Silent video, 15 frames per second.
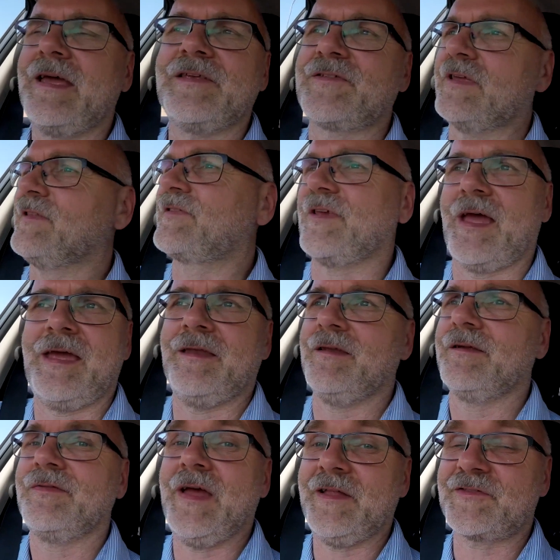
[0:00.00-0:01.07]
is insane.
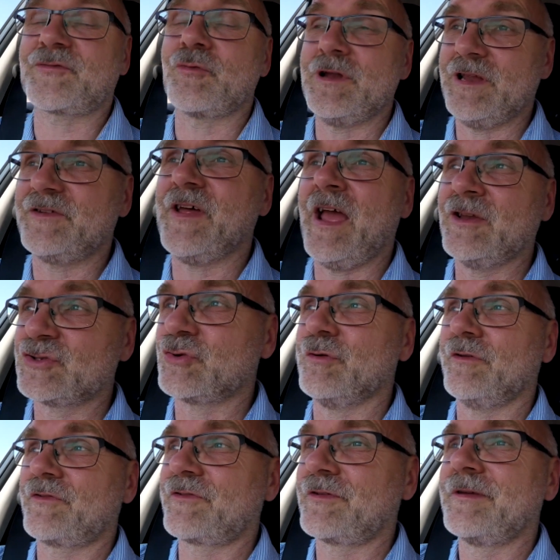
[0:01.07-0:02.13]
That's really
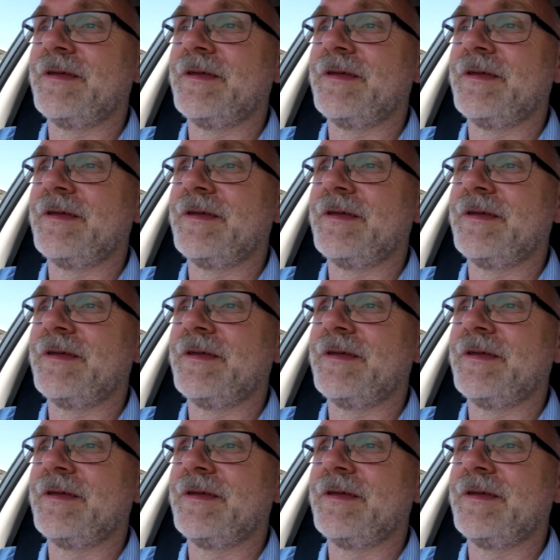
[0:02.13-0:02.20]
dangerous.